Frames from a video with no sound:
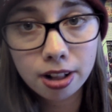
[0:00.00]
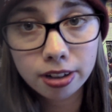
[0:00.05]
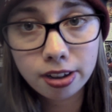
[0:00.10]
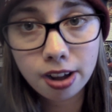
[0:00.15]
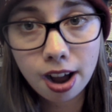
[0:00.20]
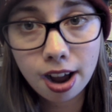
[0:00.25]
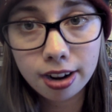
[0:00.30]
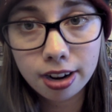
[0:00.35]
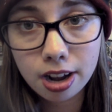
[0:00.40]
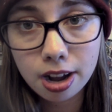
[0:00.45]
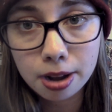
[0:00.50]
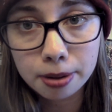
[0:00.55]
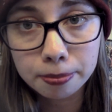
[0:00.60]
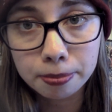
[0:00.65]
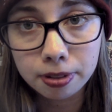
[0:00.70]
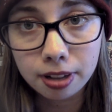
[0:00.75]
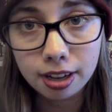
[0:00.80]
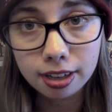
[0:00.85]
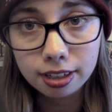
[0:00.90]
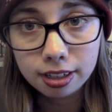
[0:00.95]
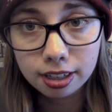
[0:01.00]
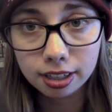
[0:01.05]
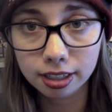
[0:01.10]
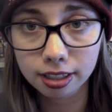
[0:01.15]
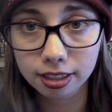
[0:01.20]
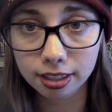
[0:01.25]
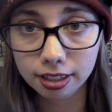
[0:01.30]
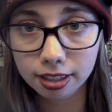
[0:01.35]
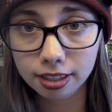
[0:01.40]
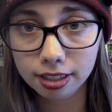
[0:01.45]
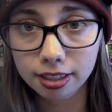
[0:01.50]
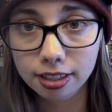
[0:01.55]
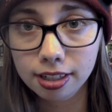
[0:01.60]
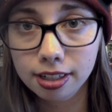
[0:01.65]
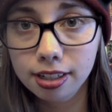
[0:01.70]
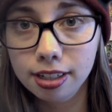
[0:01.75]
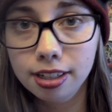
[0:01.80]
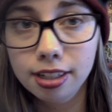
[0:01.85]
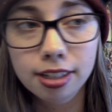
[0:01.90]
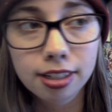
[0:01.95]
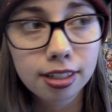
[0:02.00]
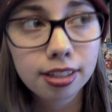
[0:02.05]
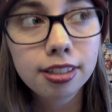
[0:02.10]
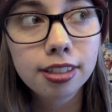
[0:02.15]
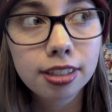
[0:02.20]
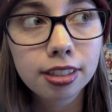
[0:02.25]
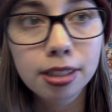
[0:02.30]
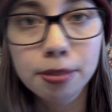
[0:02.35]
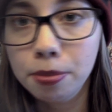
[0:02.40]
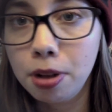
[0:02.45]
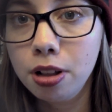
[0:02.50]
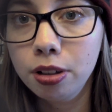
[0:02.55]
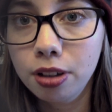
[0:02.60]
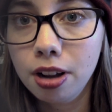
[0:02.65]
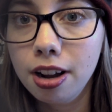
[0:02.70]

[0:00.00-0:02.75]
all caught up. Like, I'm all